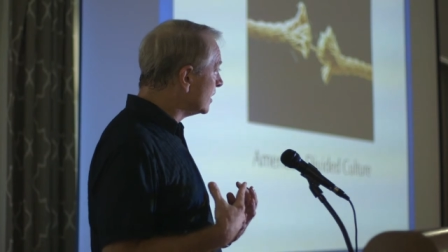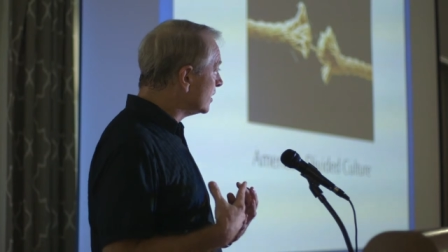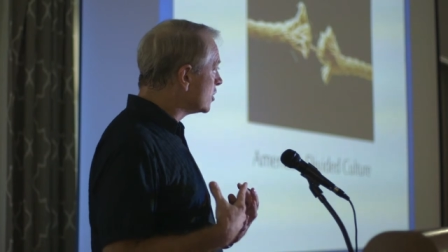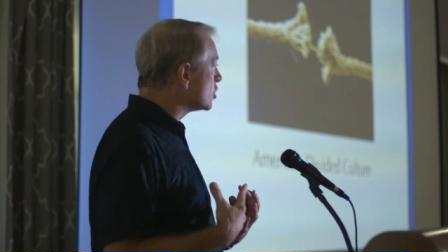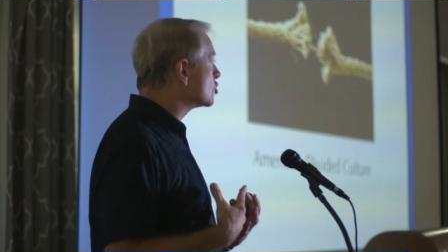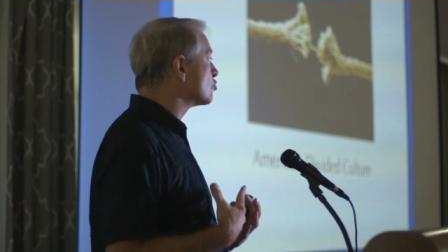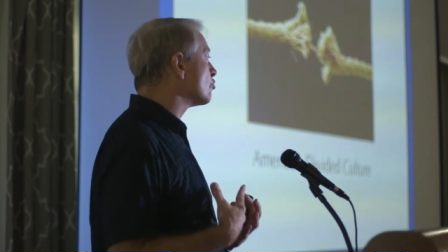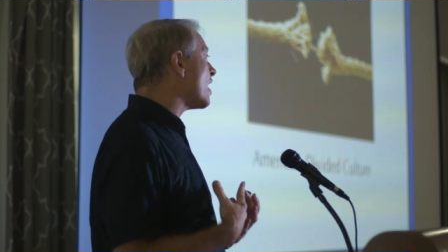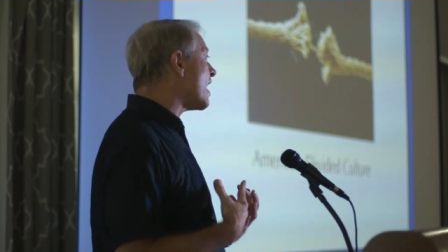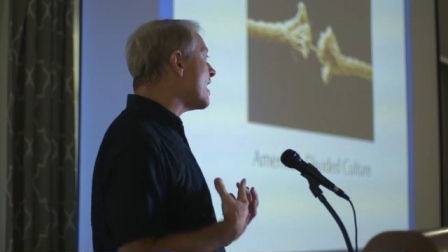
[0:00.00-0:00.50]
to
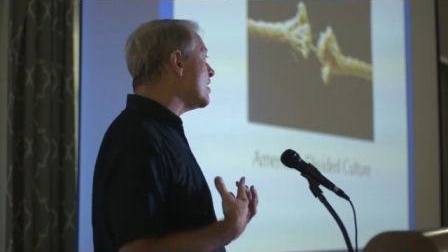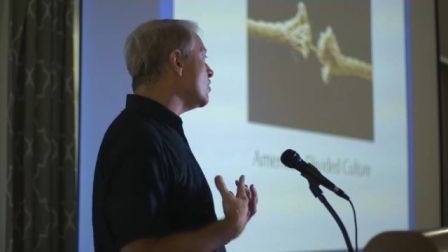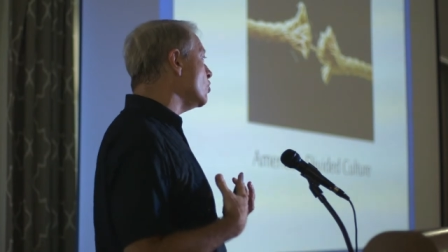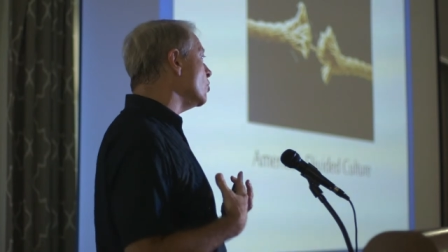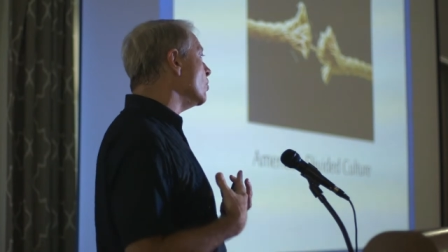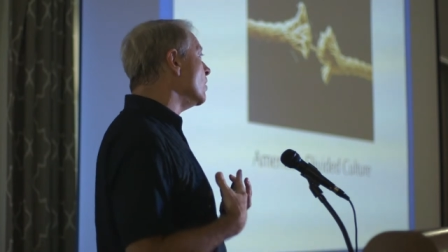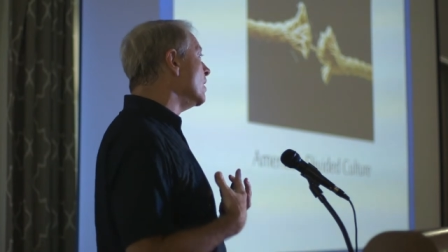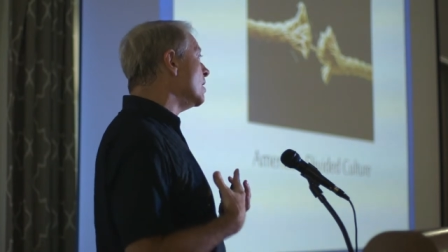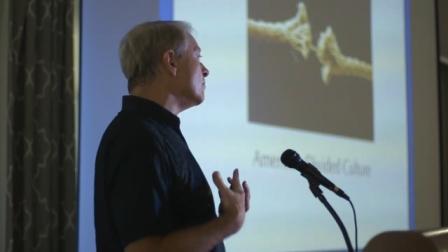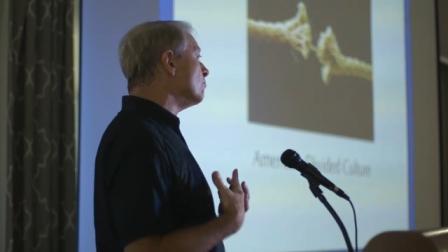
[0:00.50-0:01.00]
try
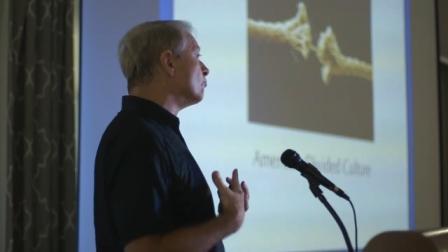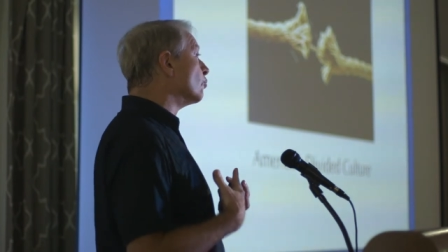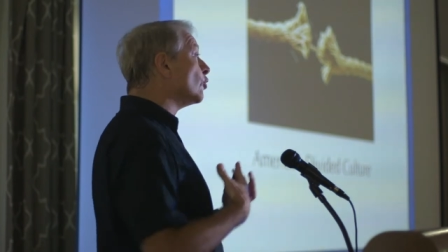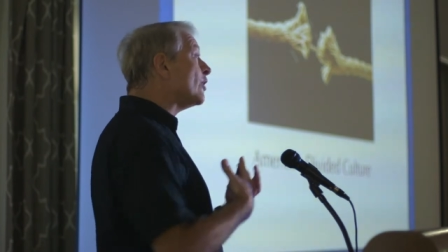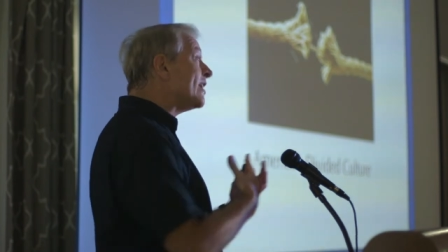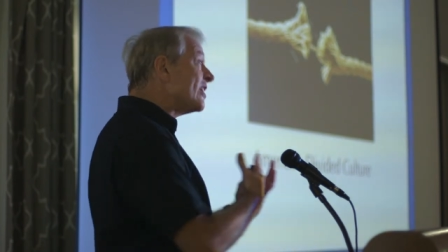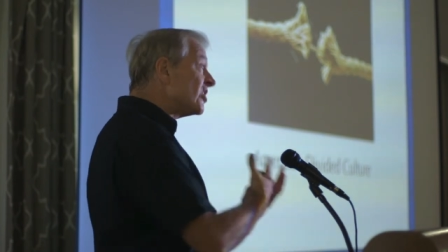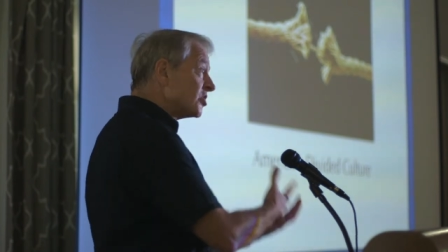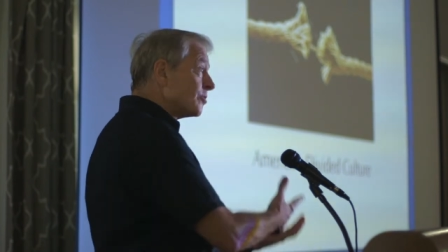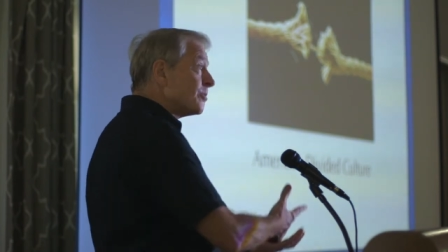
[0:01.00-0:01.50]
to
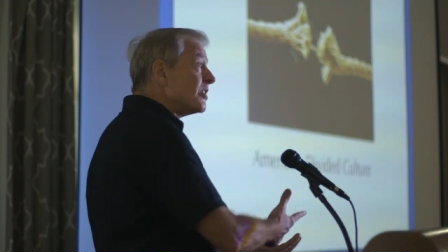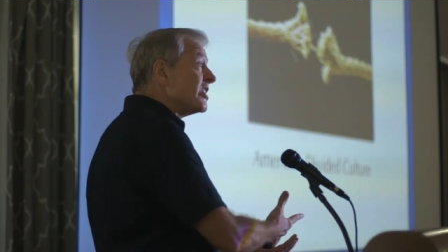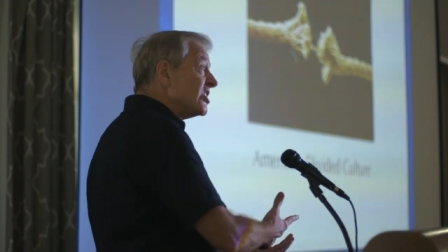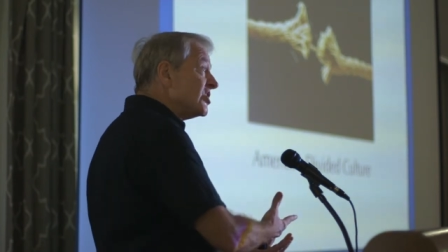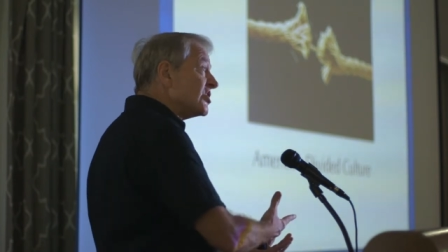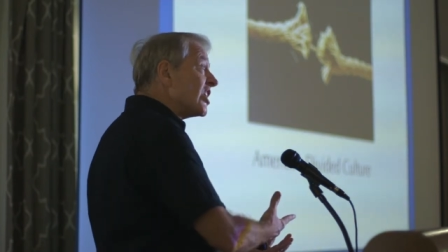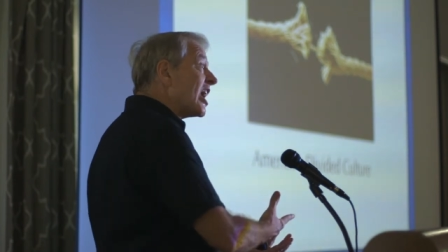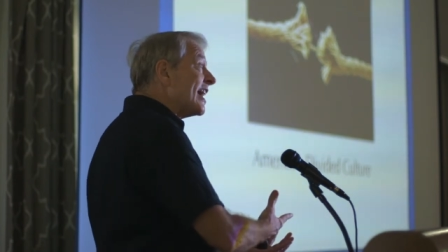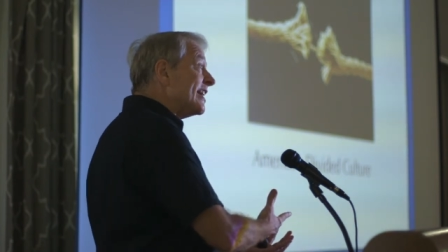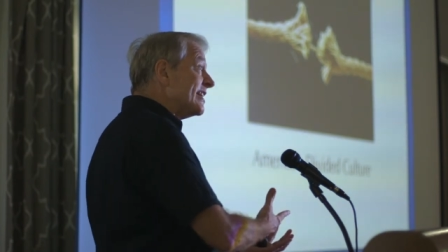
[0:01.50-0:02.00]
bring some of
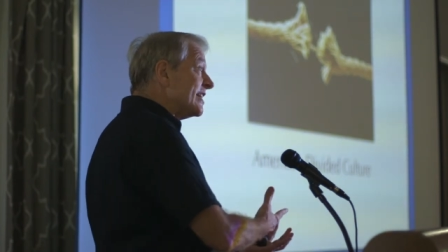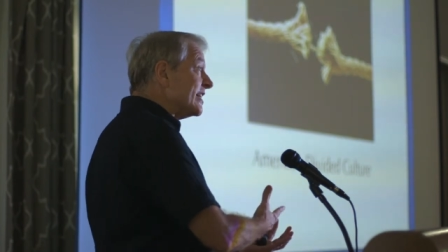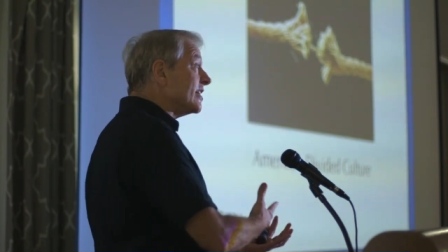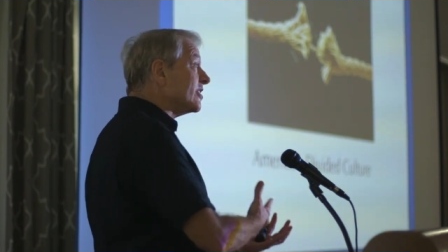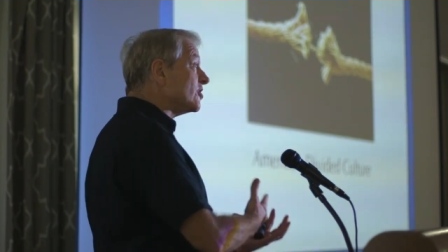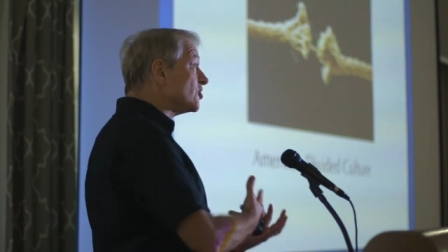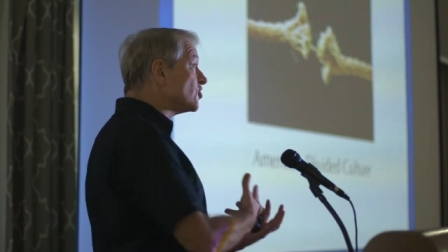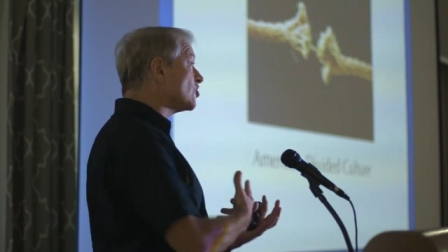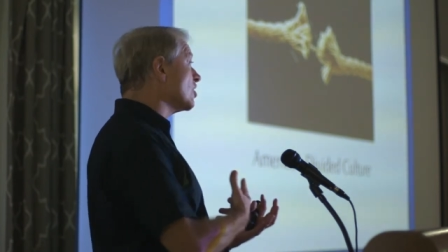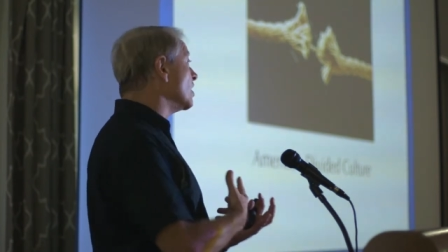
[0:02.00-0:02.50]
these
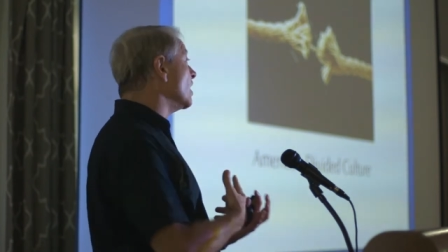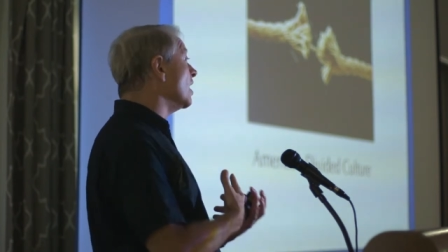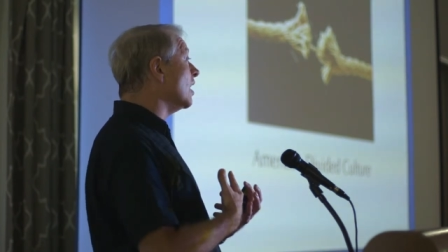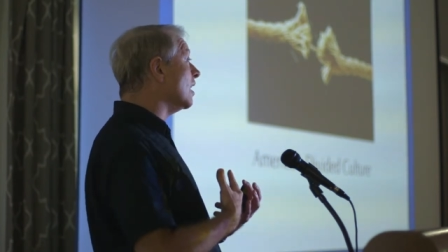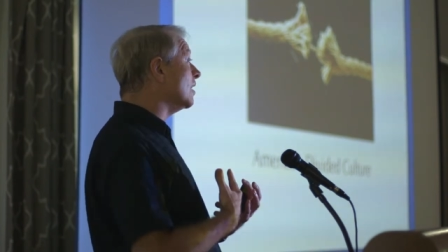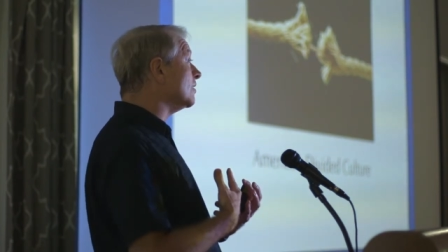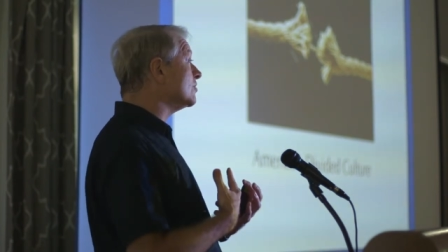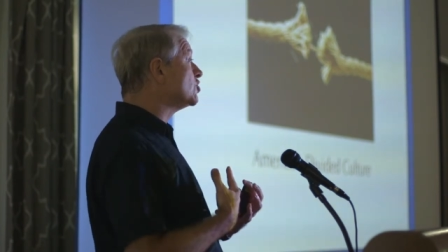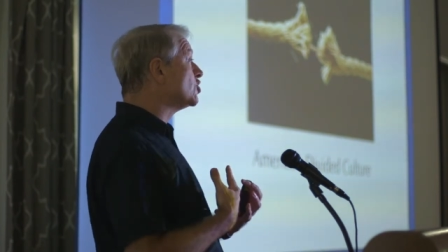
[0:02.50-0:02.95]
ideas uh,